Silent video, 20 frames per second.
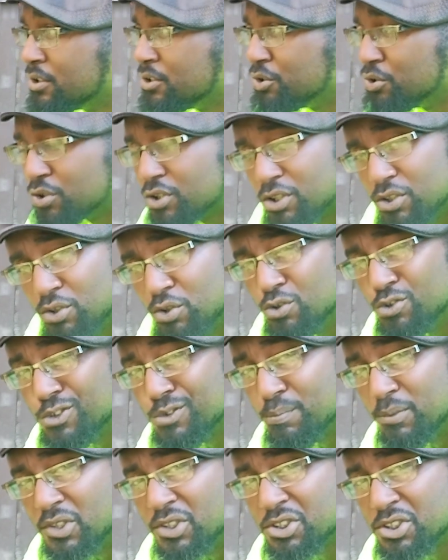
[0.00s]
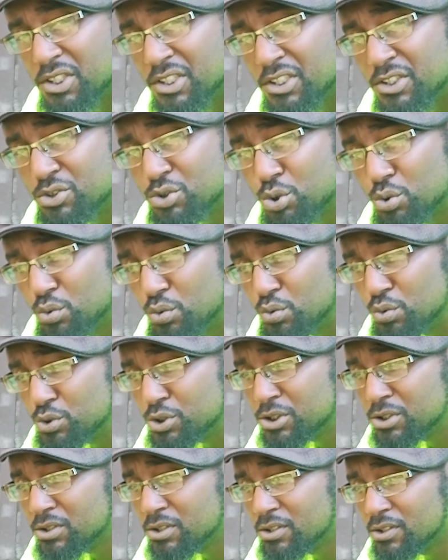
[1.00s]
You can use machine tools
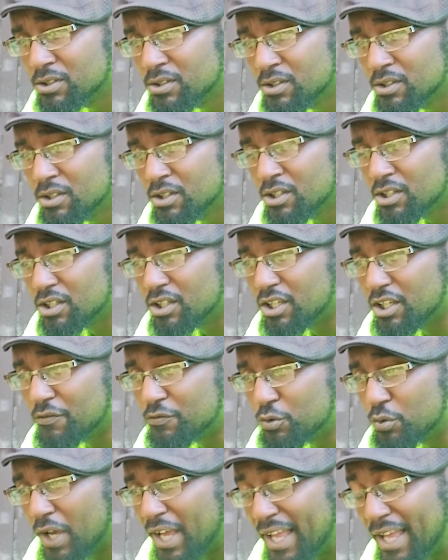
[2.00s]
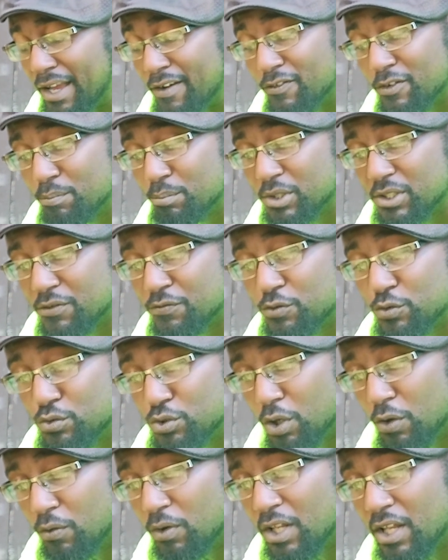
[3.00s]
if you have them, but if you
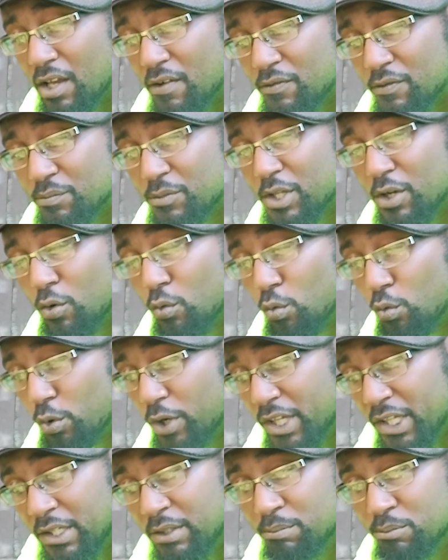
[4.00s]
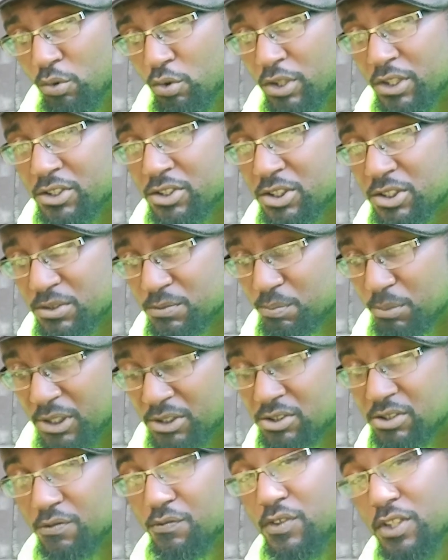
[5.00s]
don't have them, they're way more
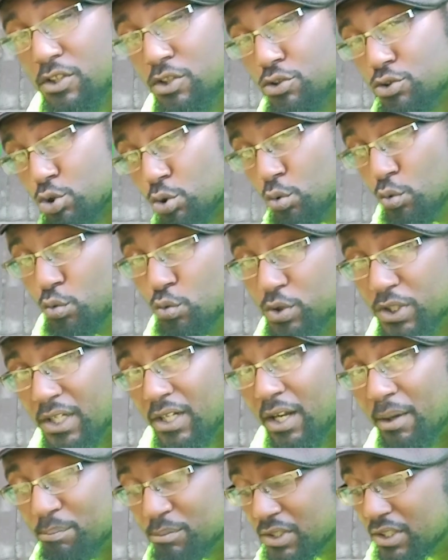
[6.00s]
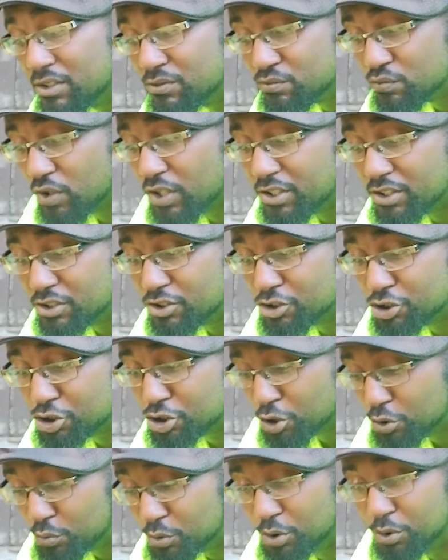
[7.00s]
expensive than the tool that I'm getting ready to
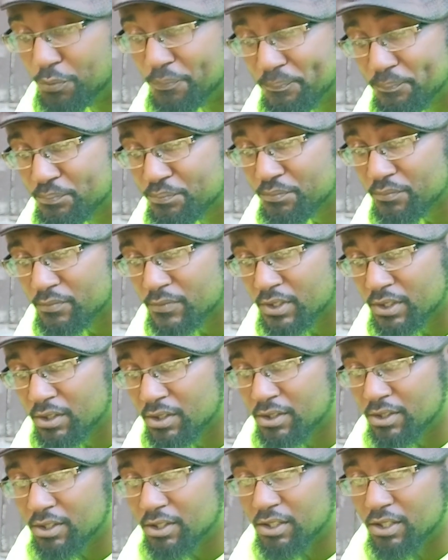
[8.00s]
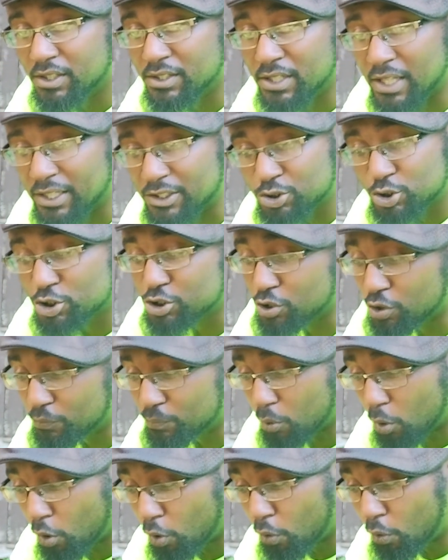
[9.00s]
show you. And that's the
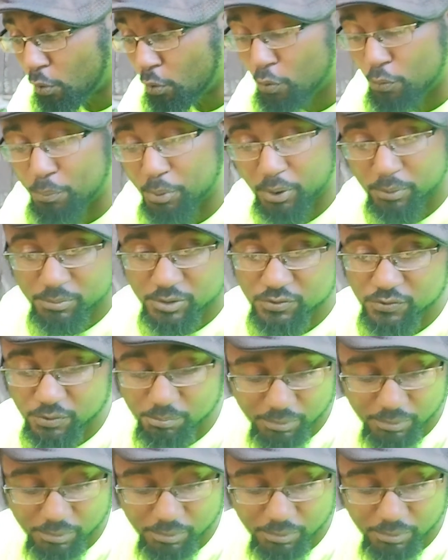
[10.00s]
whole purpose for